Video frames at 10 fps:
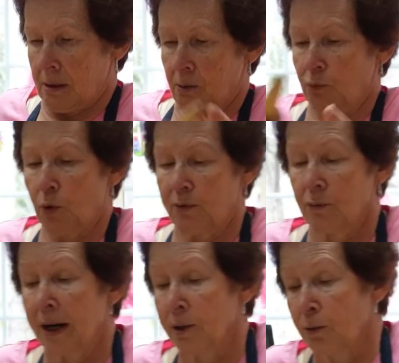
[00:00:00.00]
roll it
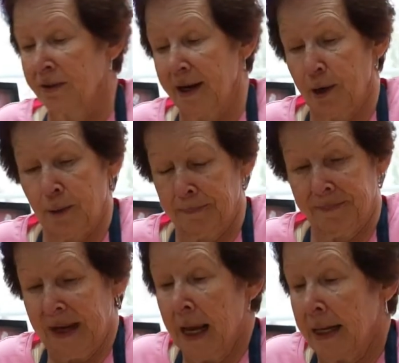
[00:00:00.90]
right on there.
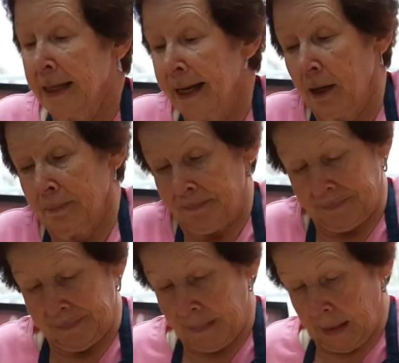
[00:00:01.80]
Now,
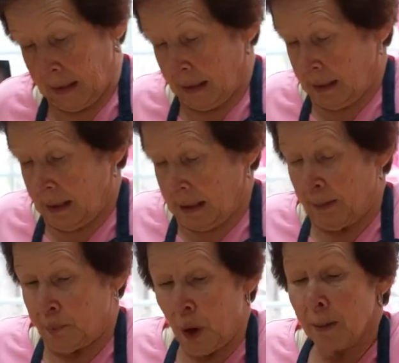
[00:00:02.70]
I
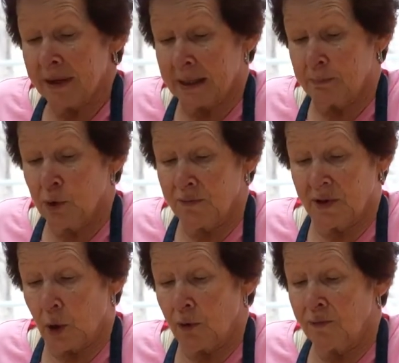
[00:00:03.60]
probably can move it
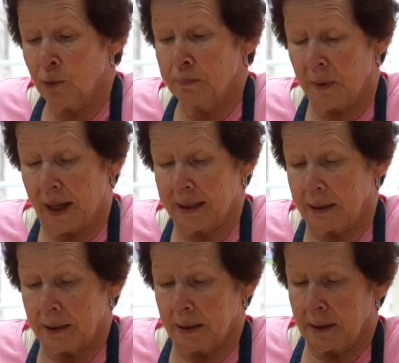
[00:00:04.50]
over, but
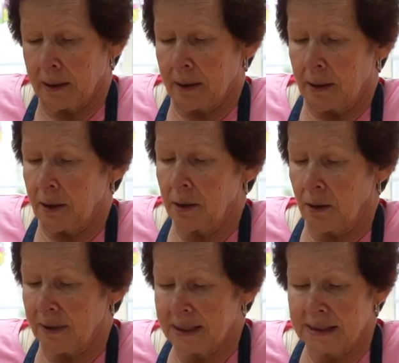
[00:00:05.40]
you know,
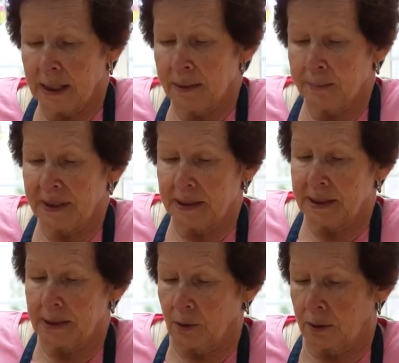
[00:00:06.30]
it's not a big
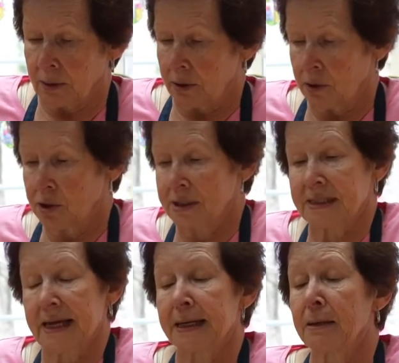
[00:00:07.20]
deal. You just
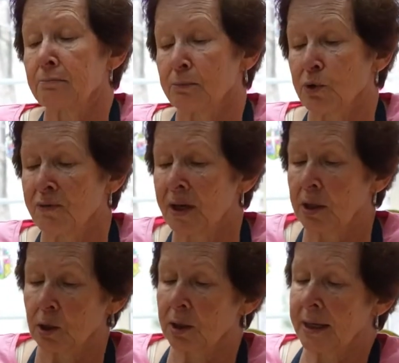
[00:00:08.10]
take it and move it a
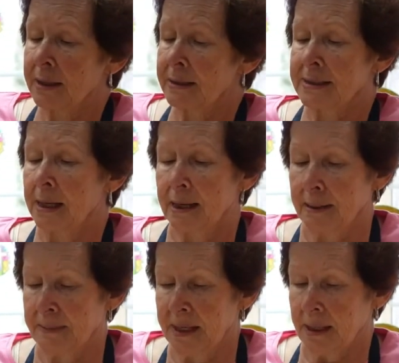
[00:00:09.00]
little at a time,
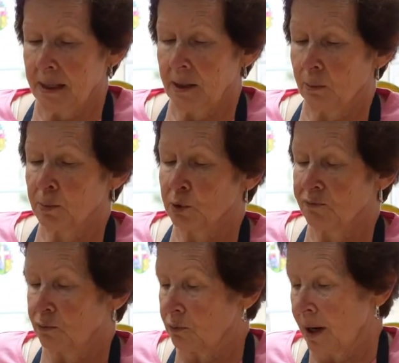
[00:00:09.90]
and it'll
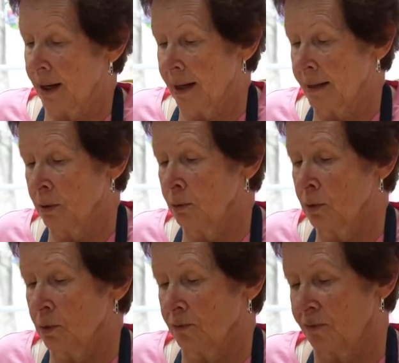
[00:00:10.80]
move right on
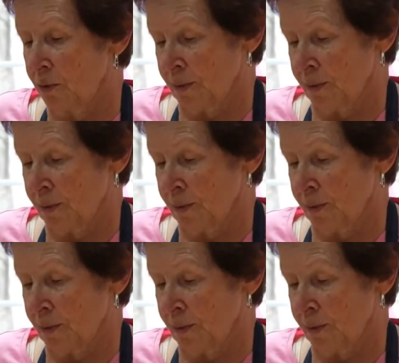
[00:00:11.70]
over.